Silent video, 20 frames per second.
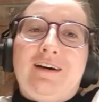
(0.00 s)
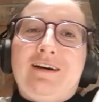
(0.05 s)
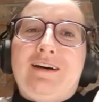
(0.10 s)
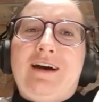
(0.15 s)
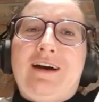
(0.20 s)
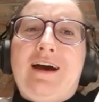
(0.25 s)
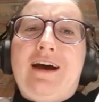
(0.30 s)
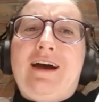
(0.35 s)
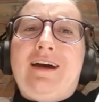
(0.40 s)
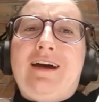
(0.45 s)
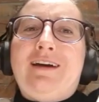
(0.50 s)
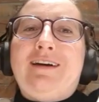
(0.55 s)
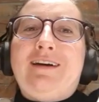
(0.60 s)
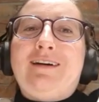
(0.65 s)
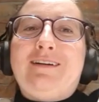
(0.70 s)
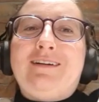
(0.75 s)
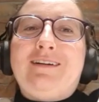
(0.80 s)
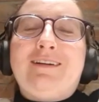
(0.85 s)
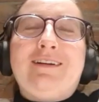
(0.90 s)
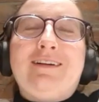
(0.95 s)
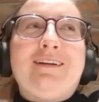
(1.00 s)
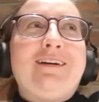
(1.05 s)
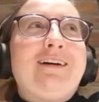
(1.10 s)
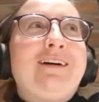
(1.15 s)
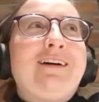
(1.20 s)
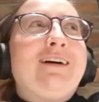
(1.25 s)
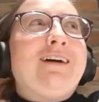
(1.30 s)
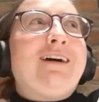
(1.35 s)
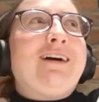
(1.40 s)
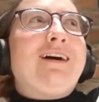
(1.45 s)
viral.
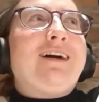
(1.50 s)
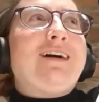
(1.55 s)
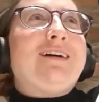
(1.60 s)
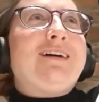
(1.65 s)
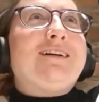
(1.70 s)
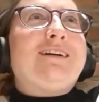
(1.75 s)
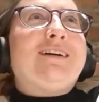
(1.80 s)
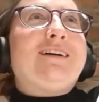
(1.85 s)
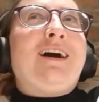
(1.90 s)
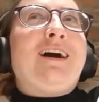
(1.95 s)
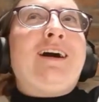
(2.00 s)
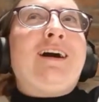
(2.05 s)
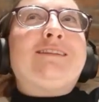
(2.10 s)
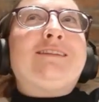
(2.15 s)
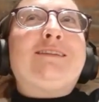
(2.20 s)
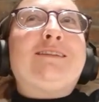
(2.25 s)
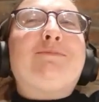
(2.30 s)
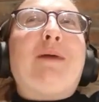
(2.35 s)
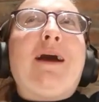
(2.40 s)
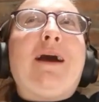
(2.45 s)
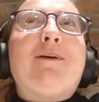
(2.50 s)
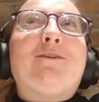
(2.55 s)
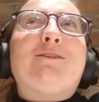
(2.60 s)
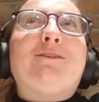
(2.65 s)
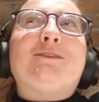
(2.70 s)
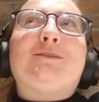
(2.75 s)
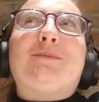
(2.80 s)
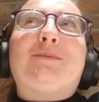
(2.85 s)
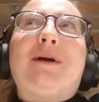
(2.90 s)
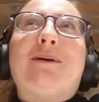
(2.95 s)
A spiral,
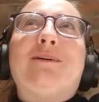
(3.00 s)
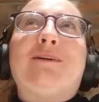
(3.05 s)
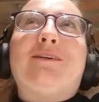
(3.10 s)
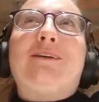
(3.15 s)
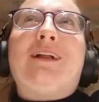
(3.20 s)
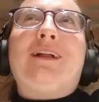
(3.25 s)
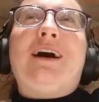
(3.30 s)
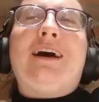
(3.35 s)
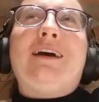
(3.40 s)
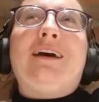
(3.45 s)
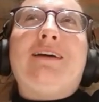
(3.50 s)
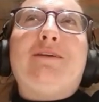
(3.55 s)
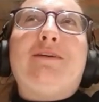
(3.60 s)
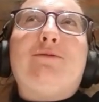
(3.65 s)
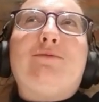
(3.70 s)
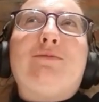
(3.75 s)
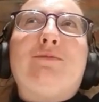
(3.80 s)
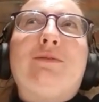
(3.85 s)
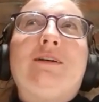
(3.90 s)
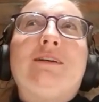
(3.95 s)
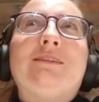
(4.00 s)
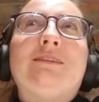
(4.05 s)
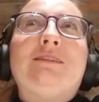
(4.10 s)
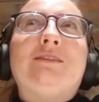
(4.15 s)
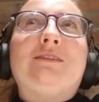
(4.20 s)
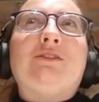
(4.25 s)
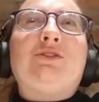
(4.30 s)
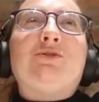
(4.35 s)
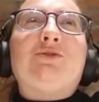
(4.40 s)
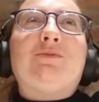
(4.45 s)
spiral. I was
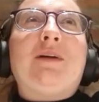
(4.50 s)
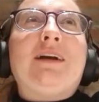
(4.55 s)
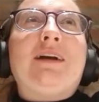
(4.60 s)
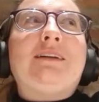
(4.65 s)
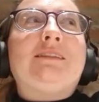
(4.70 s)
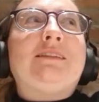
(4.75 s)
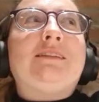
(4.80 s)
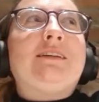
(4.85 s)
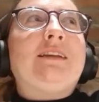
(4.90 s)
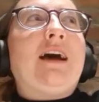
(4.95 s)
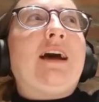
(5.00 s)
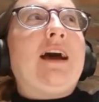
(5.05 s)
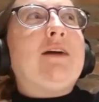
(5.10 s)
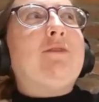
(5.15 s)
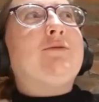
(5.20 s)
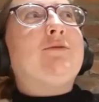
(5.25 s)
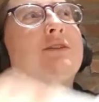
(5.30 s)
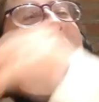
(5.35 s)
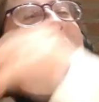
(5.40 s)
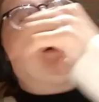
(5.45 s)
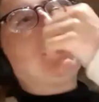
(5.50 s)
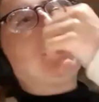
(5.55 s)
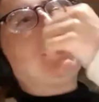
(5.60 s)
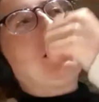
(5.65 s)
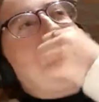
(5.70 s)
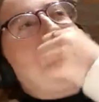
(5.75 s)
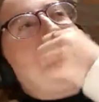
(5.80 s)
directed, I was looking through the